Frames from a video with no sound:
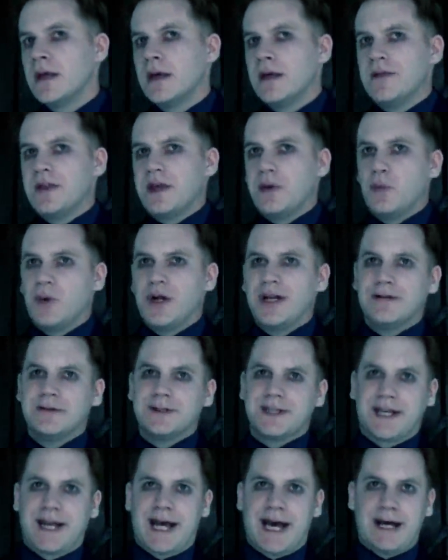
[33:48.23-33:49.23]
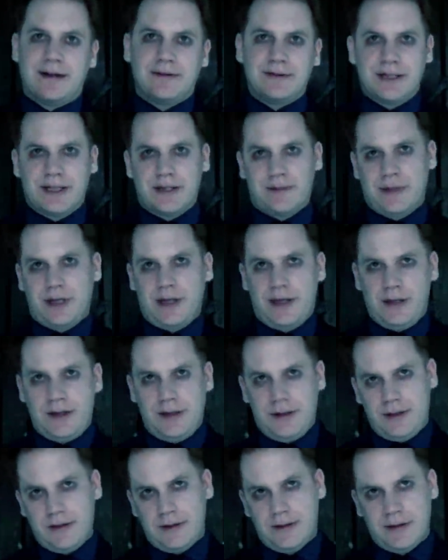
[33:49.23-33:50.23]
They wield an alchemy.
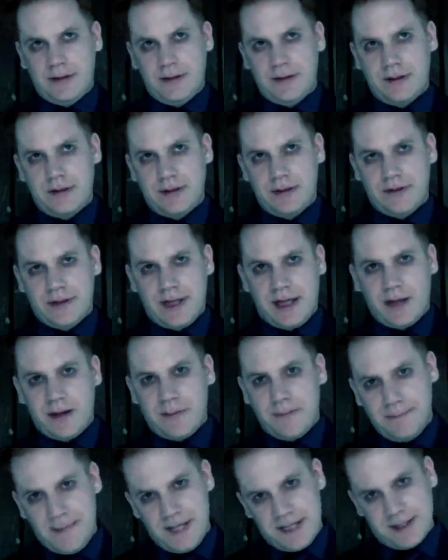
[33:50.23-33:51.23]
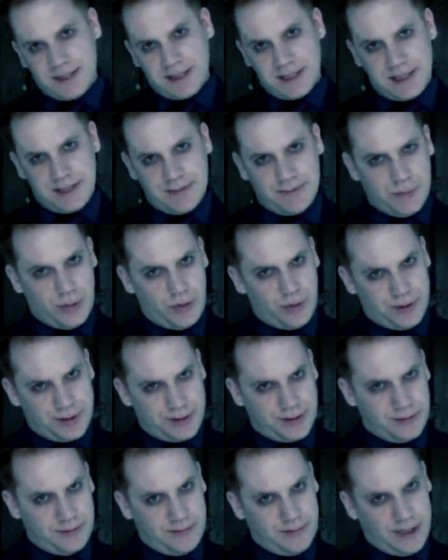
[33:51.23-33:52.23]
They can mix
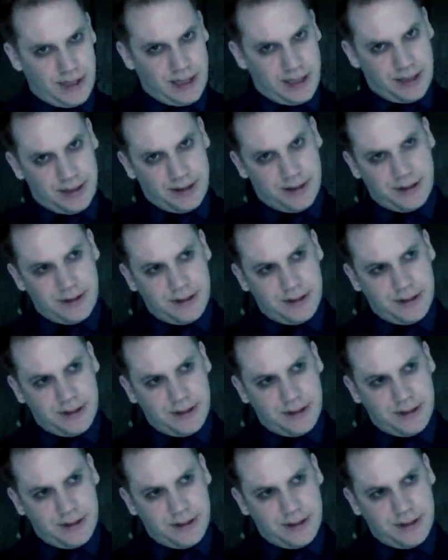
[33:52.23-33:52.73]
mortal blood.